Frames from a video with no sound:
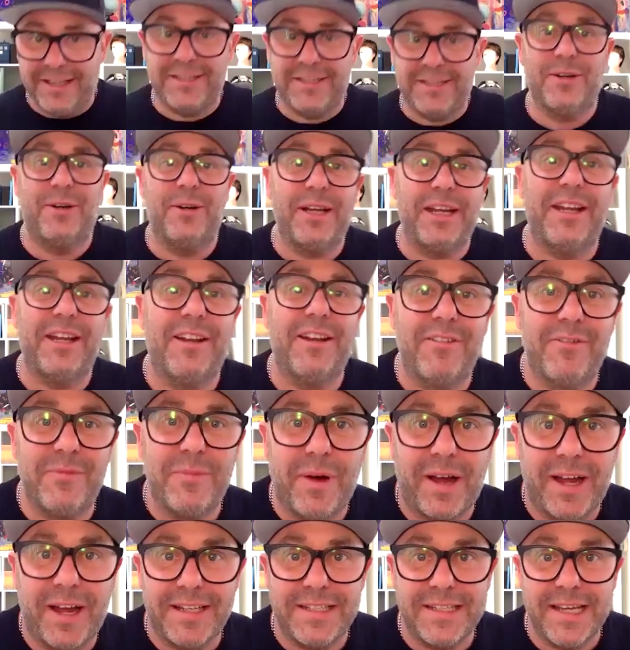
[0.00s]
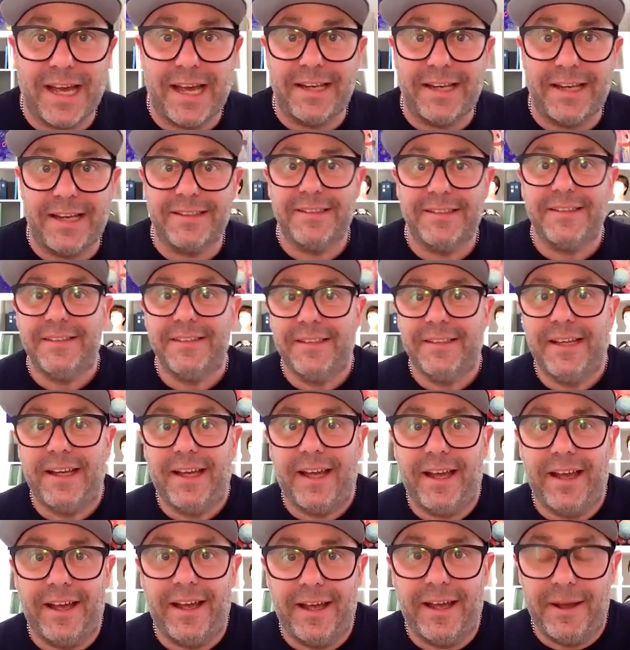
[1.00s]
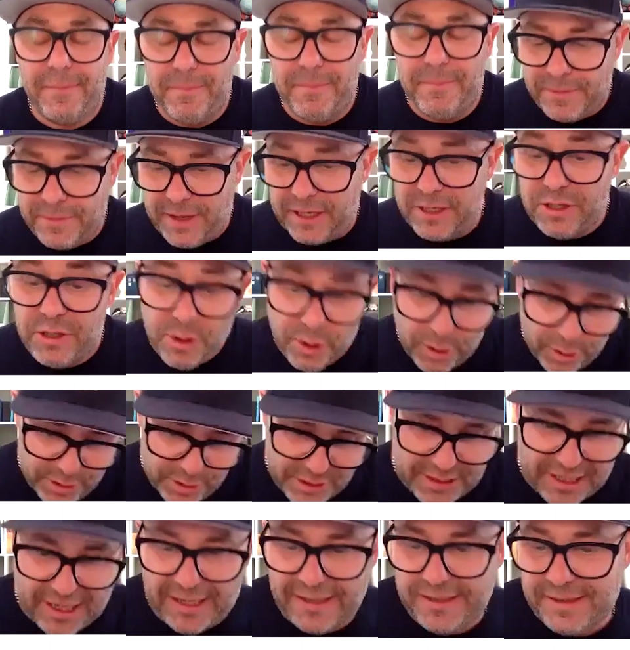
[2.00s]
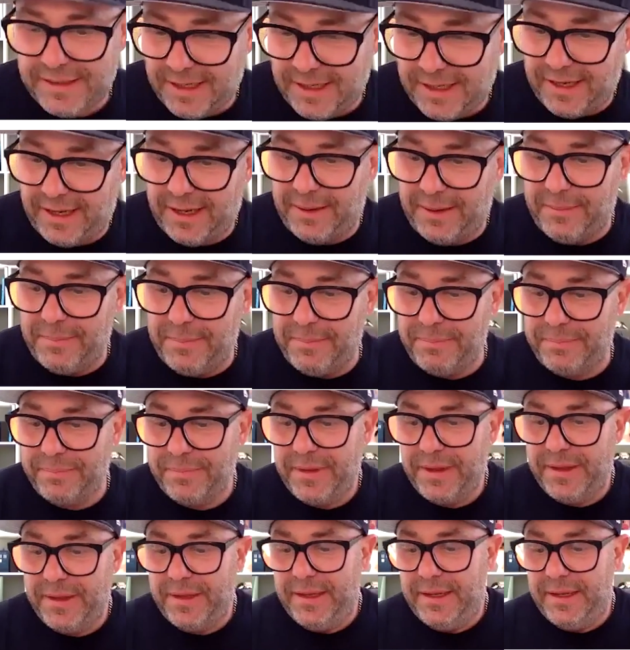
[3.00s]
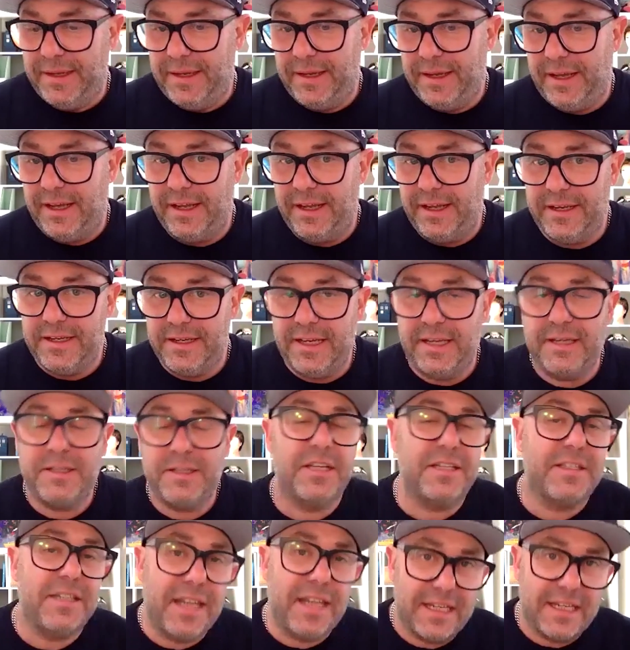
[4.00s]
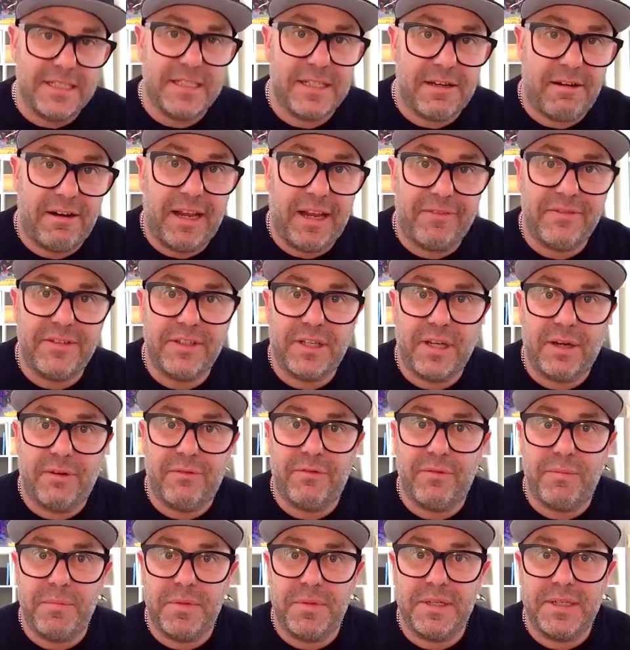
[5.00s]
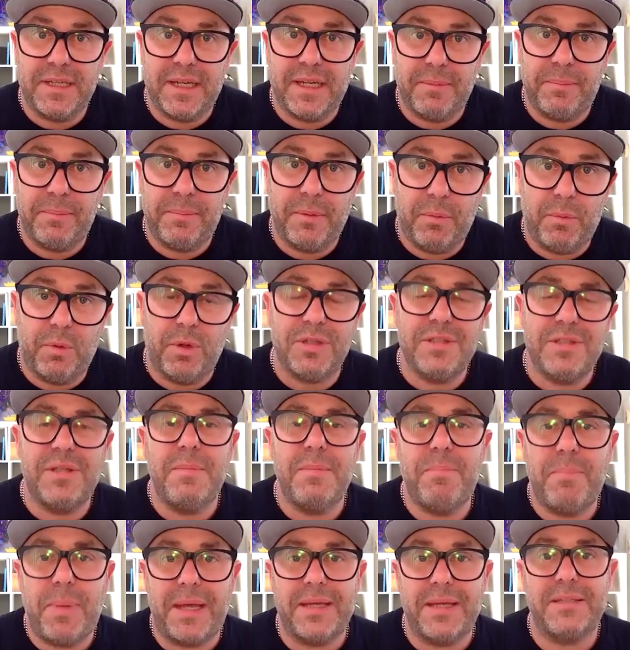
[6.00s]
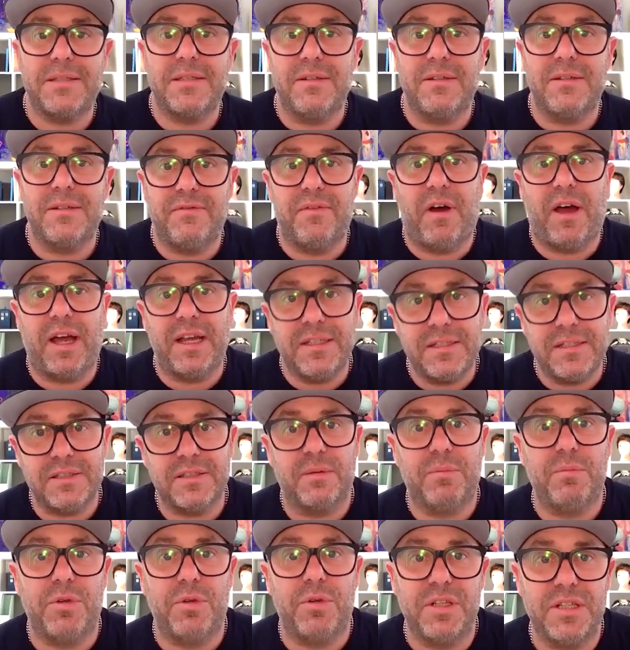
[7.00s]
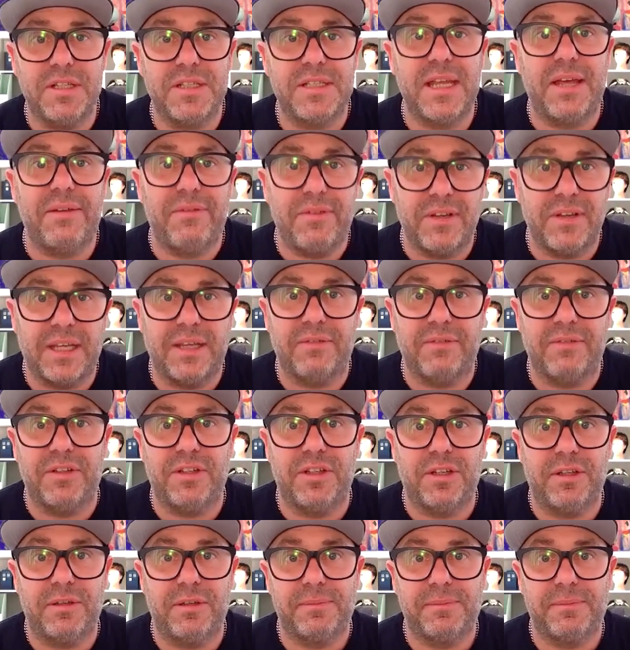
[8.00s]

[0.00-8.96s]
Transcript: talking of my dad and your dad, and it doesn't necessarily have to come from your dad, but what's the best advice someone has ever given you?